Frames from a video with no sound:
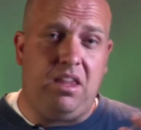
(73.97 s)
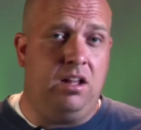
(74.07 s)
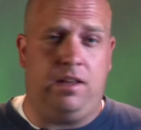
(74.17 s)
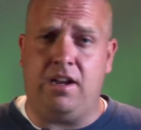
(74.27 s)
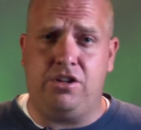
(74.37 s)

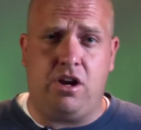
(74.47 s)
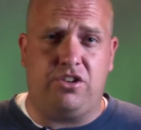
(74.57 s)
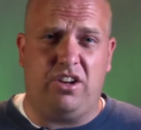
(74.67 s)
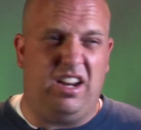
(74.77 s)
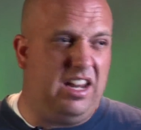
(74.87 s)
a lot of
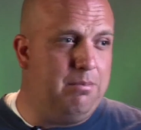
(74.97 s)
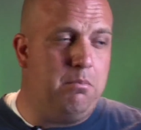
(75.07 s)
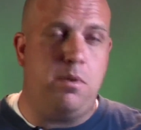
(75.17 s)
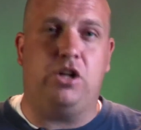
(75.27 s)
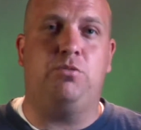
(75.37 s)
dogs are going to get
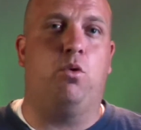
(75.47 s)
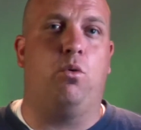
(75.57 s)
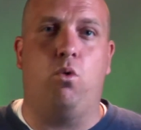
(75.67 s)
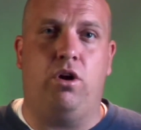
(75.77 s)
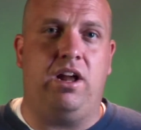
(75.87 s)
much
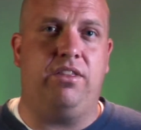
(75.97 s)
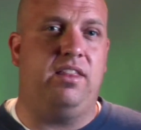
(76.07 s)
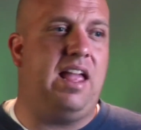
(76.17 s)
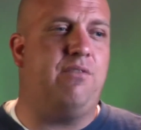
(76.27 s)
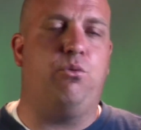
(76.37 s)
more worn out than
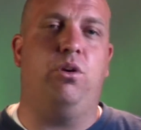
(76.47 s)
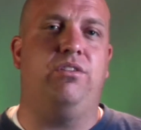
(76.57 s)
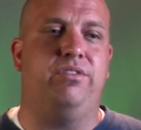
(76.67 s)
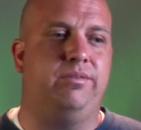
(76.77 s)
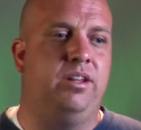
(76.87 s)
they ever would
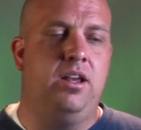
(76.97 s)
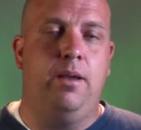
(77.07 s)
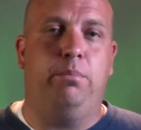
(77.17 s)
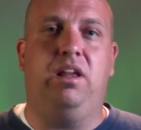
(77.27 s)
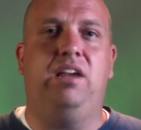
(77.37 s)
have in
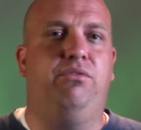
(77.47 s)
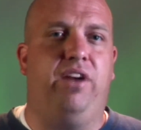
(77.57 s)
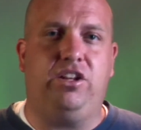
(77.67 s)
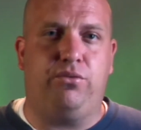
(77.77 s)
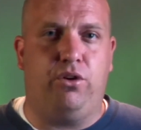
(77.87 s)
playing
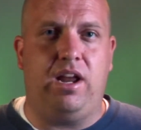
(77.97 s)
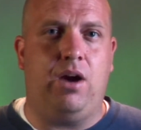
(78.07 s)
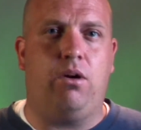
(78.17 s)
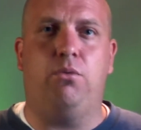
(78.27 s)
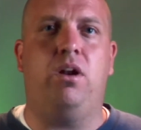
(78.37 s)
fetch for an
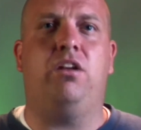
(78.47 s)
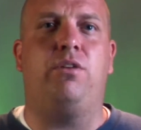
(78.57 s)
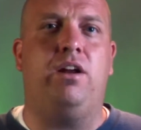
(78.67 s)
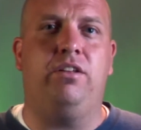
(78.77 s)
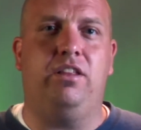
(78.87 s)
hour, running
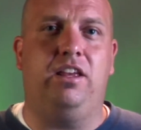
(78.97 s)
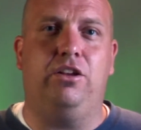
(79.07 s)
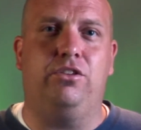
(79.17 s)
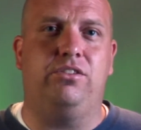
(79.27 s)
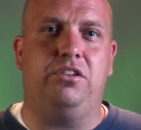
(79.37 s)
around in the
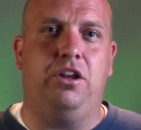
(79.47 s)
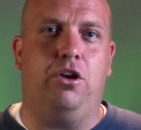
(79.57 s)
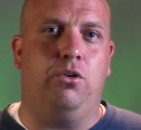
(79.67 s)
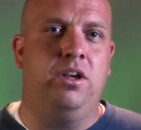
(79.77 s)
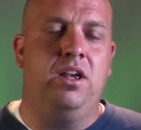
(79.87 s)
hills, you
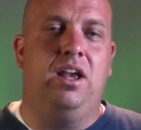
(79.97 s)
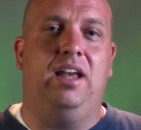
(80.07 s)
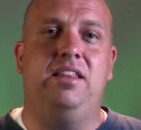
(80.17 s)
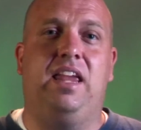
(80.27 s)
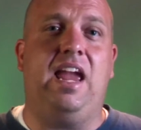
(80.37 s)
know,
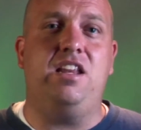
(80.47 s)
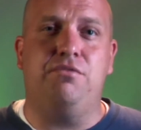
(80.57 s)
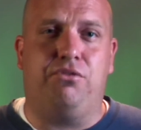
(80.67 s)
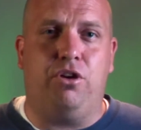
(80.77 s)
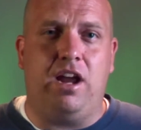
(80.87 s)
in the
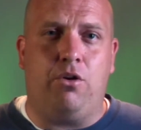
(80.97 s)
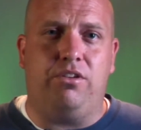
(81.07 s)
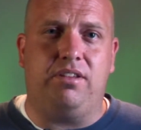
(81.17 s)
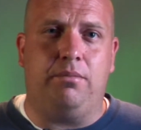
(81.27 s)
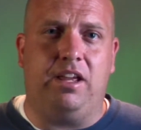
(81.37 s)
canyon for an hour or
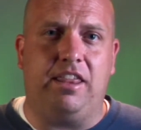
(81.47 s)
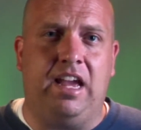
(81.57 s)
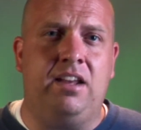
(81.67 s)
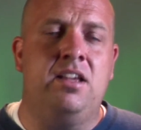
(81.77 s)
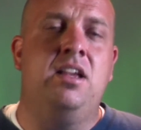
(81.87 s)
something like
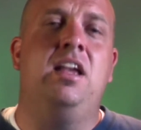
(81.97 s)
that.